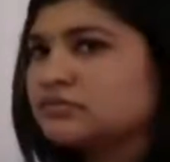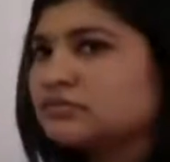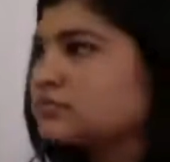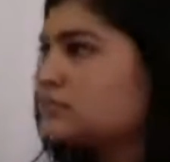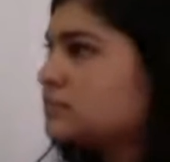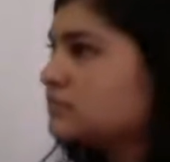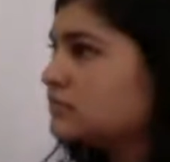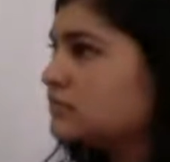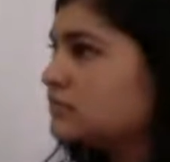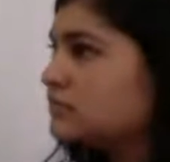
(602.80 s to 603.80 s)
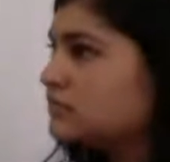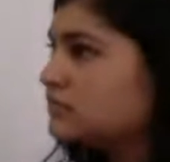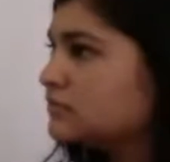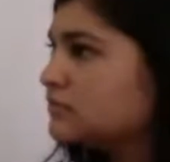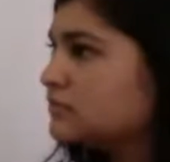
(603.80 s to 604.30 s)

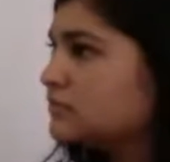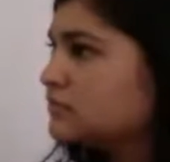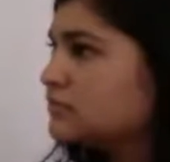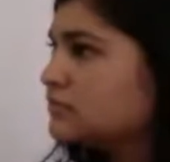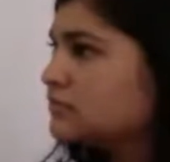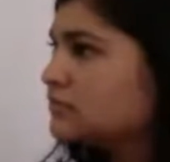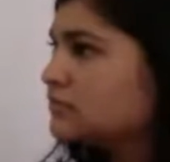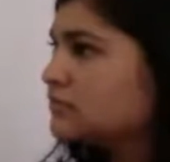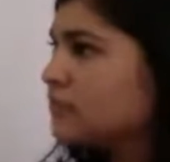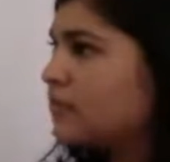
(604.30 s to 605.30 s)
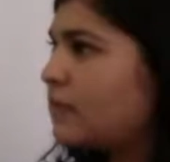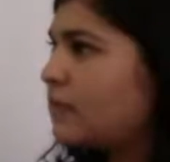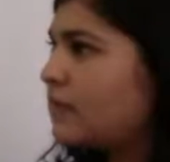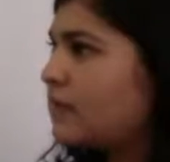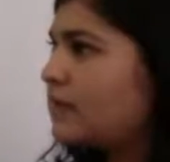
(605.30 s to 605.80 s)

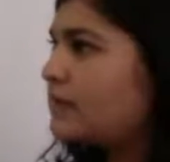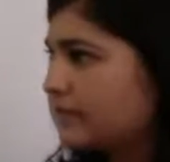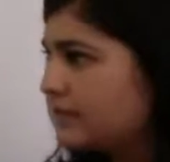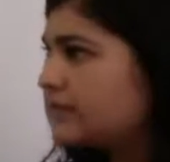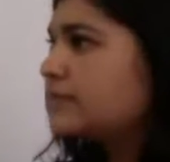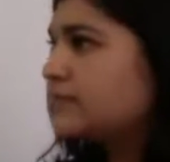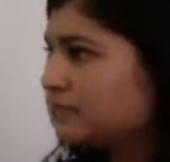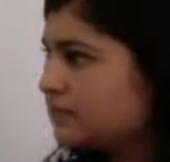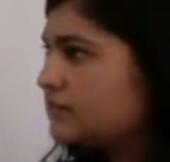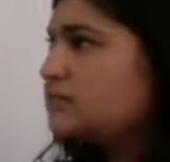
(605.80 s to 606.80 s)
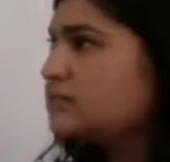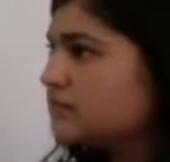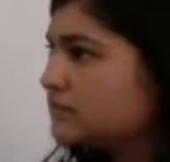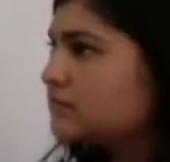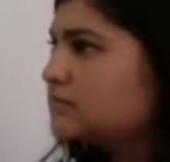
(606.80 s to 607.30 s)

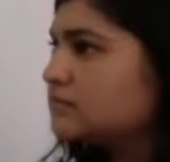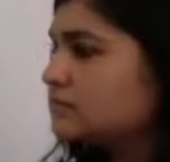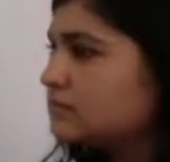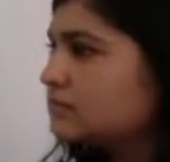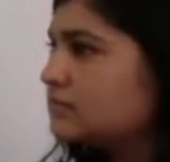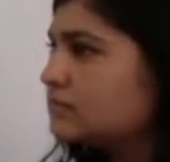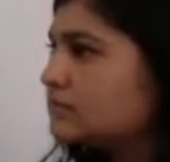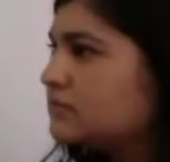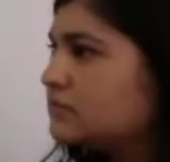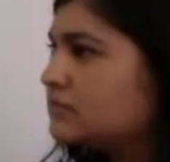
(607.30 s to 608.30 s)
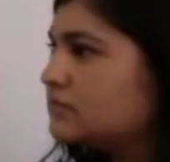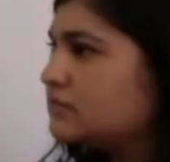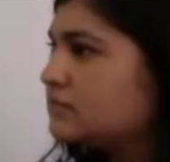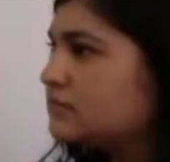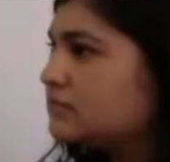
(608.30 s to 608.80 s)

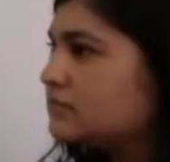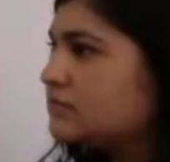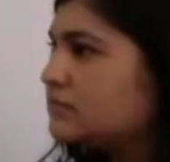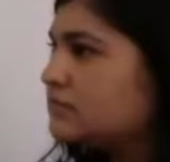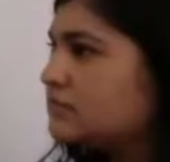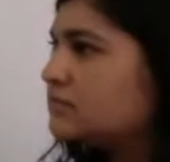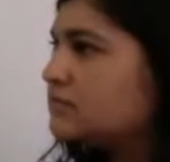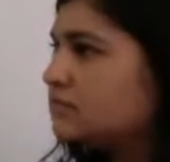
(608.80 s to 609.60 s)
The person shown says nothing.